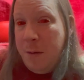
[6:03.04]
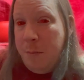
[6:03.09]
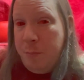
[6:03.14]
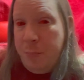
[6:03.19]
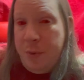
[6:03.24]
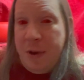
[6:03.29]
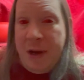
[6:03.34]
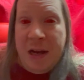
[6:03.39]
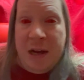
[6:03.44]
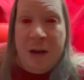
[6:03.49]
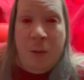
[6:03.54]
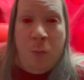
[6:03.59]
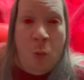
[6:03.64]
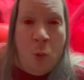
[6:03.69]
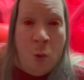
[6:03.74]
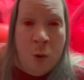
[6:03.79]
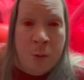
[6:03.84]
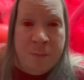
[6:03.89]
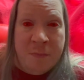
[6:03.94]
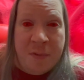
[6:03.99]
bringing a
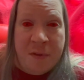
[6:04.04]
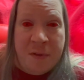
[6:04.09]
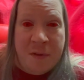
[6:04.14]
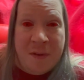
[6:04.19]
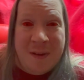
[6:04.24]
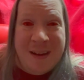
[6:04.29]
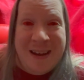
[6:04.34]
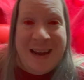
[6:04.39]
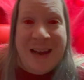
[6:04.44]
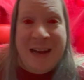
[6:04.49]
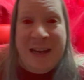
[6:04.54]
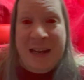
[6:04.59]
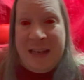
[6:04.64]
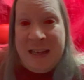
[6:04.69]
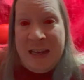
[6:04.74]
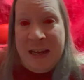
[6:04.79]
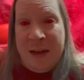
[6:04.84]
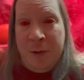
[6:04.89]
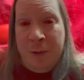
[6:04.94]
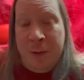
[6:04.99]
warmth and a
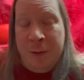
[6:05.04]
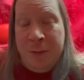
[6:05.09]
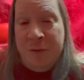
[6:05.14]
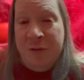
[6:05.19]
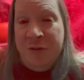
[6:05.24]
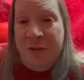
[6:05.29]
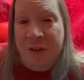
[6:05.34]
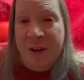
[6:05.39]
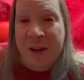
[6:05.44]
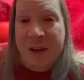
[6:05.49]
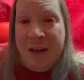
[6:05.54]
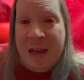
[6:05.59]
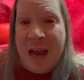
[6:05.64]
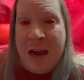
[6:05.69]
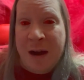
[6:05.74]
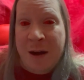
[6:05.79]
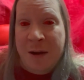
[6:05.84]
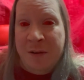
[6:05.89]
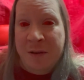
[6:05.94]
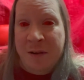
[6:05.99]
giggle to her
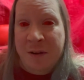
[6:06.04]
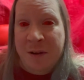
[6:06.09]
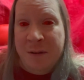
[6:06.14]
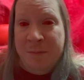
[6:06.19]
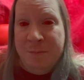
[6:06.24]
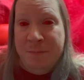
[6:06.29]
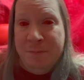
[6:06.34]
character.